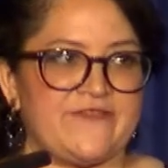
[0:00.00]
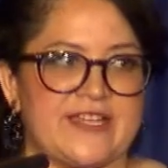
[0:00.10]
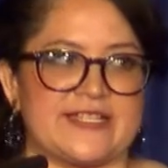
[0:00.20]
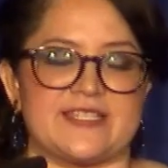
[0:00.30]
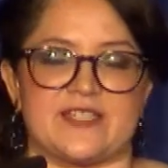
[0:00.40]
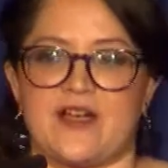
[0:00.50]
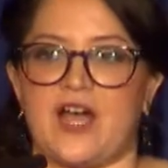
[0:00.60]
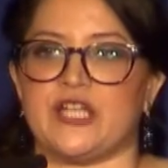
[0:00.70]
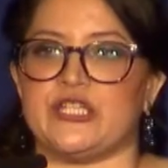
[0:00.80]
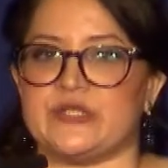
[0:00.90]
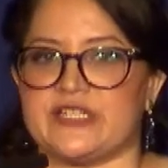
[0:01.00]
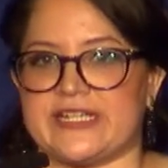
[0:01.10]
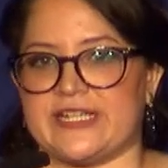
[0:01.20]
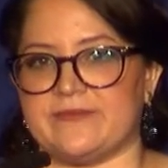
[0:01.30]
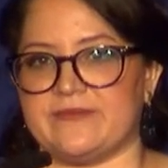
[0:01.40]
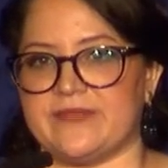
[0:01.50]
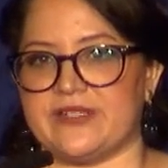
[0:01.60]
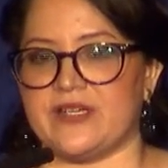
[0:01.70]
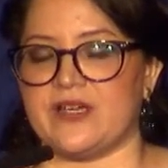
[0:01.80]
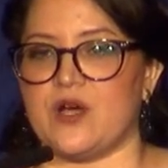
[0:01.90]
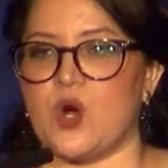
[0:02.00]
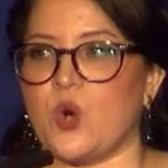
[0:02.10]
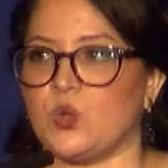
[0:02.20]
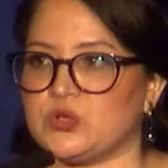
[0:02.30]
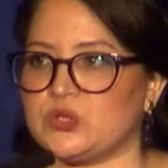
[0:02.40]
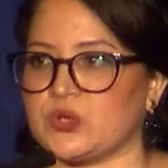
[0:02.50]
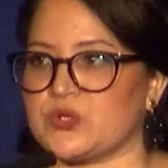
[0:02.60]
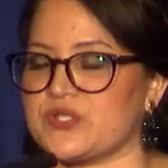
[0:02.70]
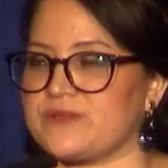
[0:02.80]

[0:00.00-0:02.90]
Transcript: fixed on unity, juntos,